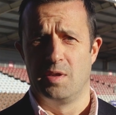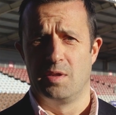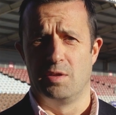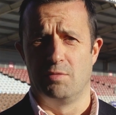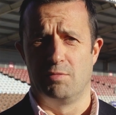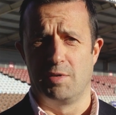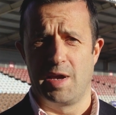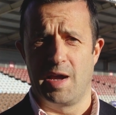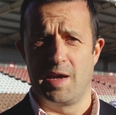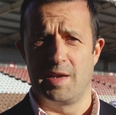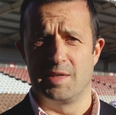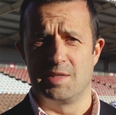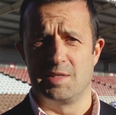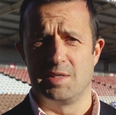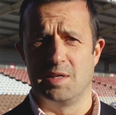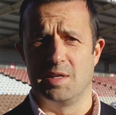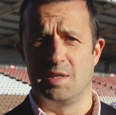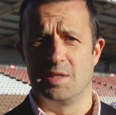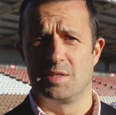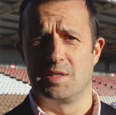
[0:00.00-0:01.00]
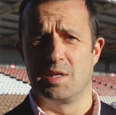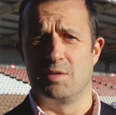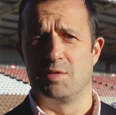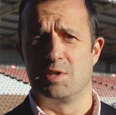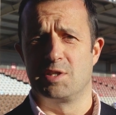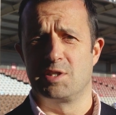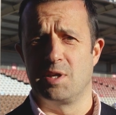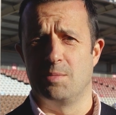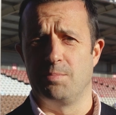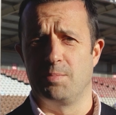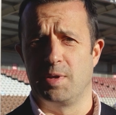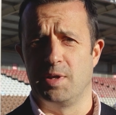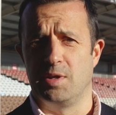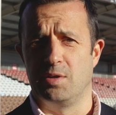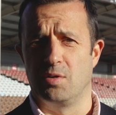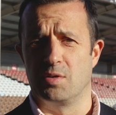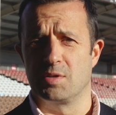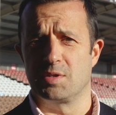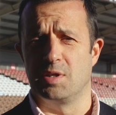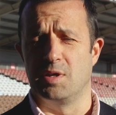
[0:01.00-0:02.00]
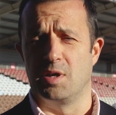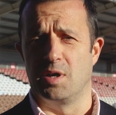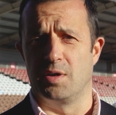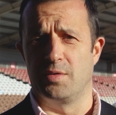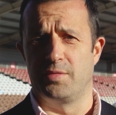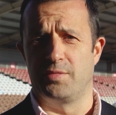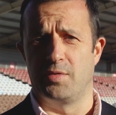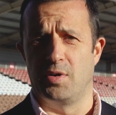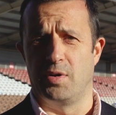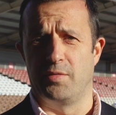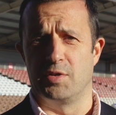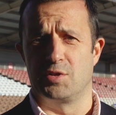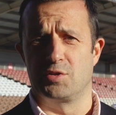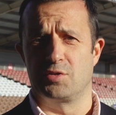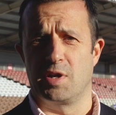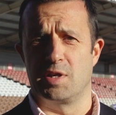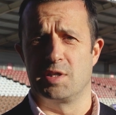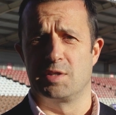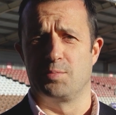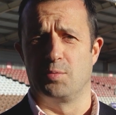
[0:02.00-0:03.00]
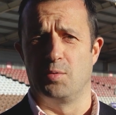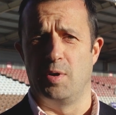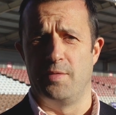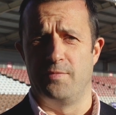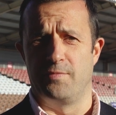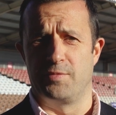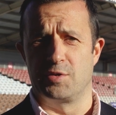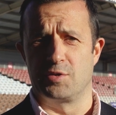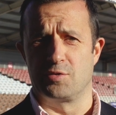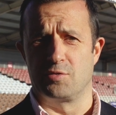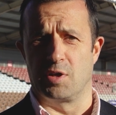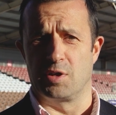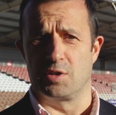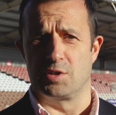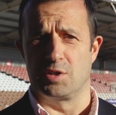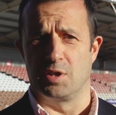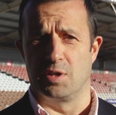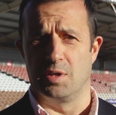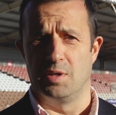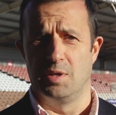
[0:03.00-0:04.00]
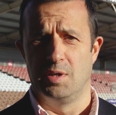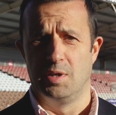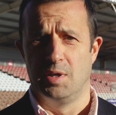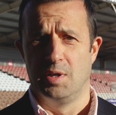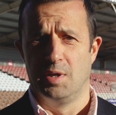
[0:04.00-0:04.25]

the reality is there is simply not enough of a transport infrastructure